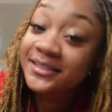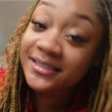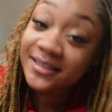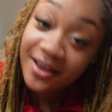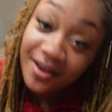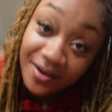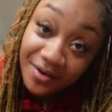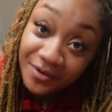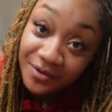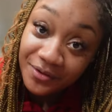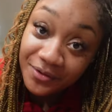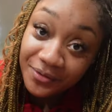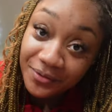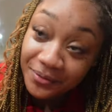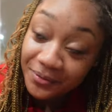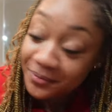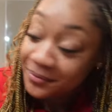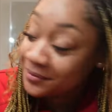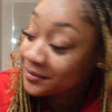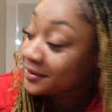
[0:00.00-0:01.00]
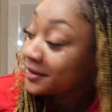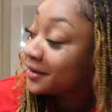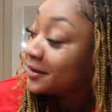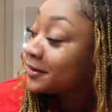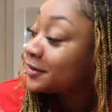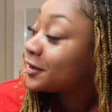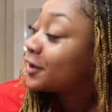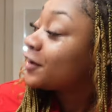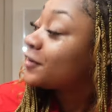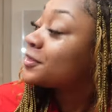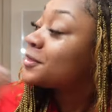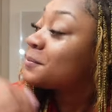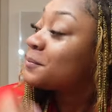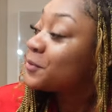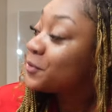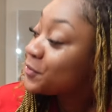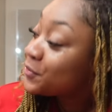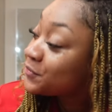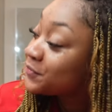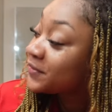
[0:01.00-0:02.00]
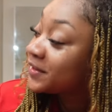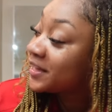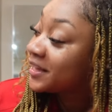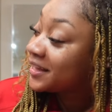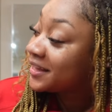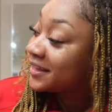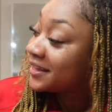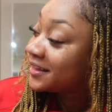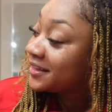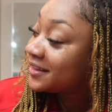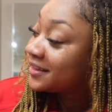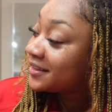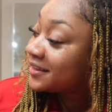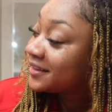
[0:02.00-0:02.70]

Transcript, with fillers: song, of the movie.